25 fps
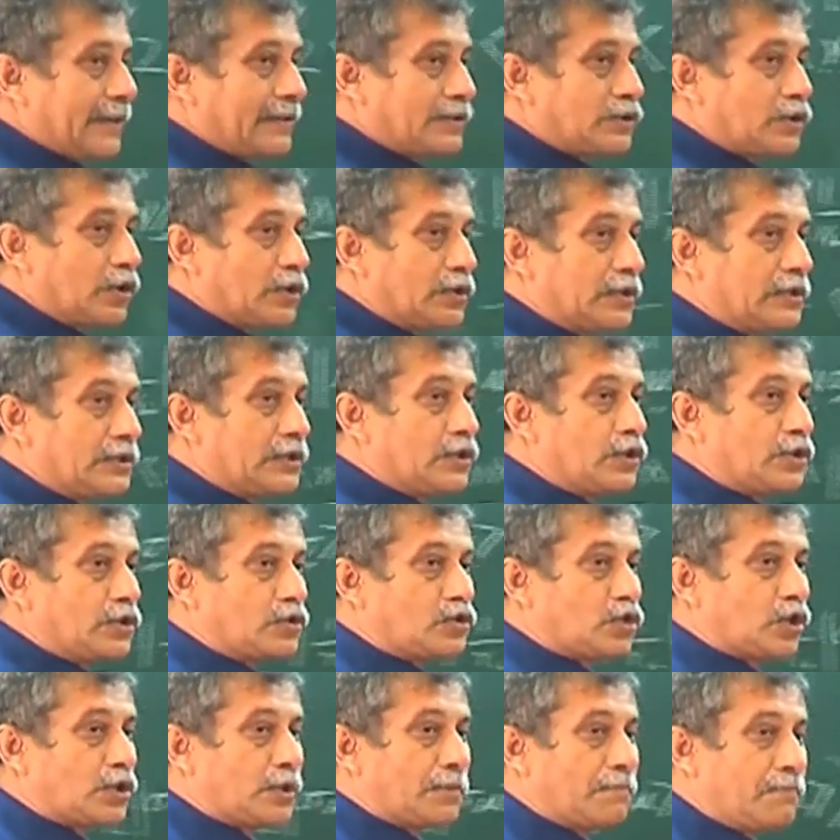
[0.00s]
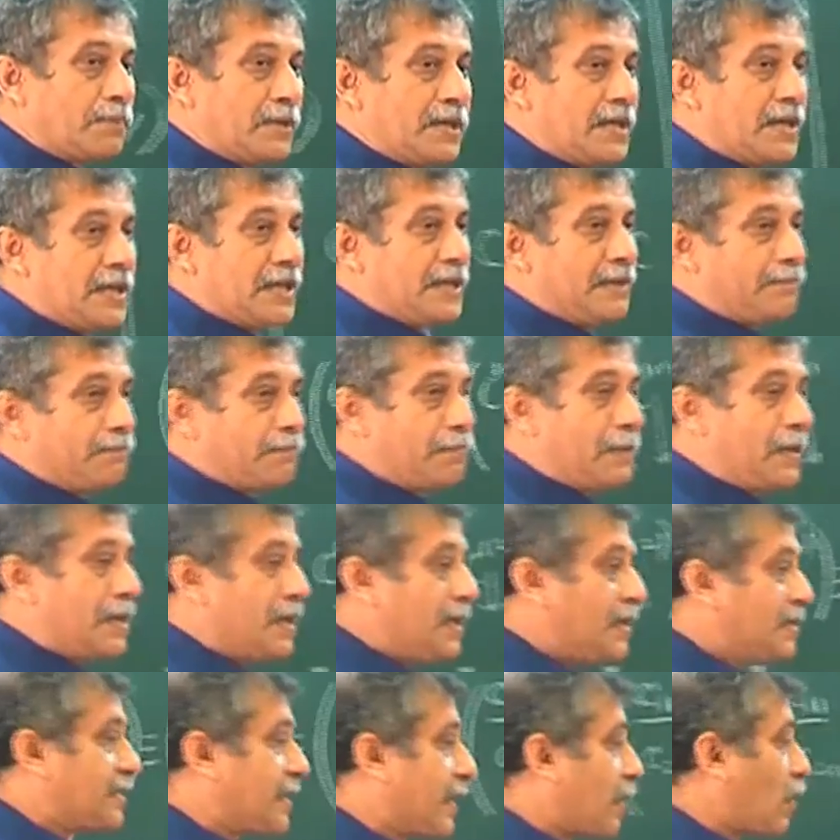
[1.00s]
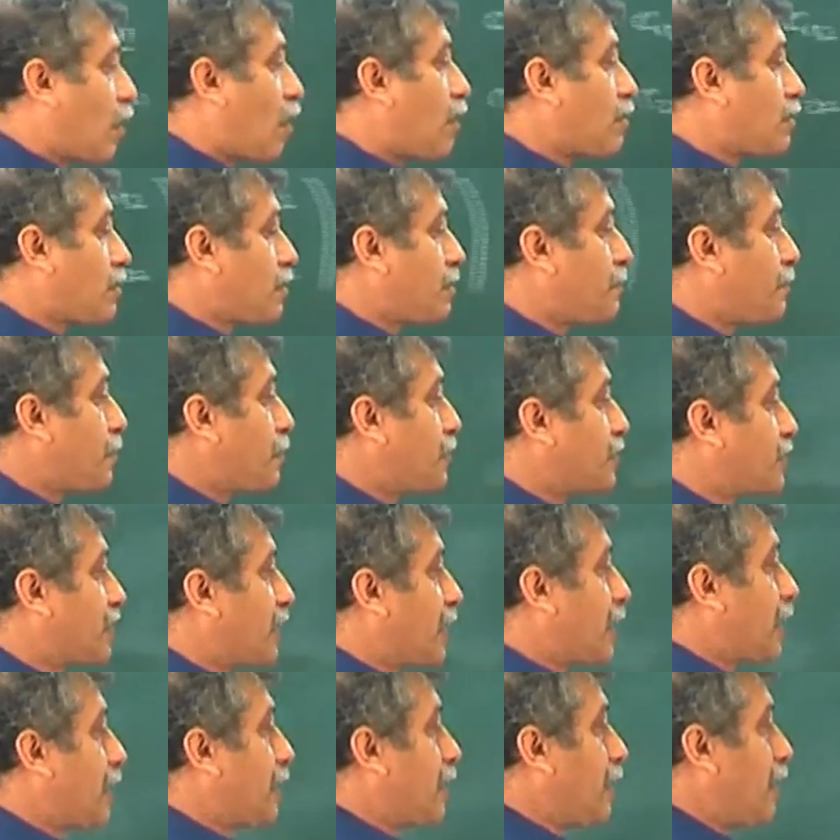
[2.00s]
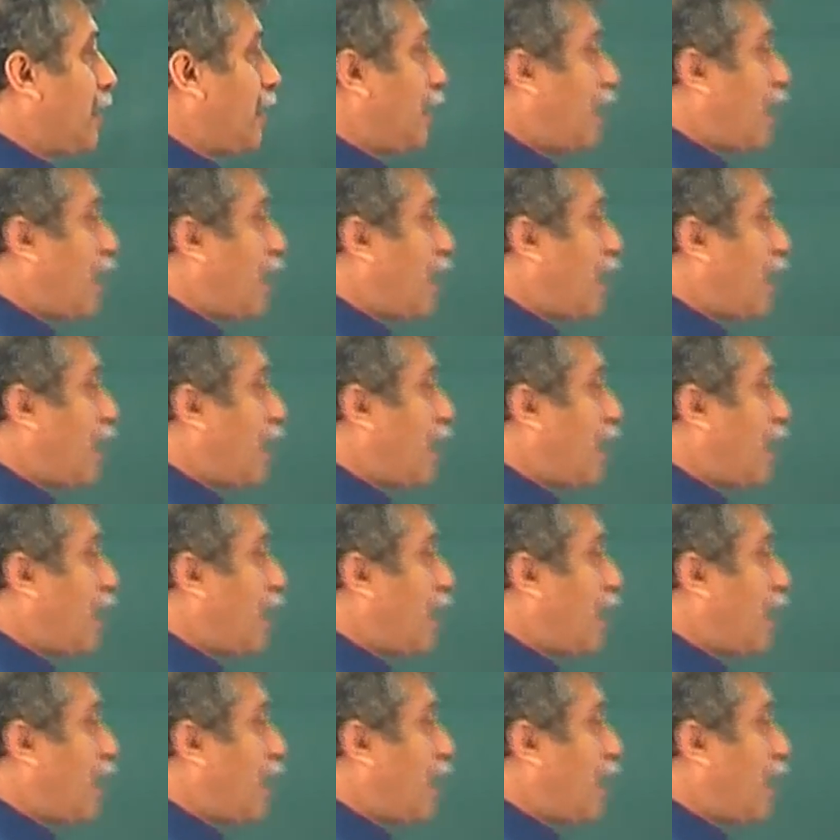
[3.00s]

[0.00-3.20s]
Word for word: so, so the P, P is a contribution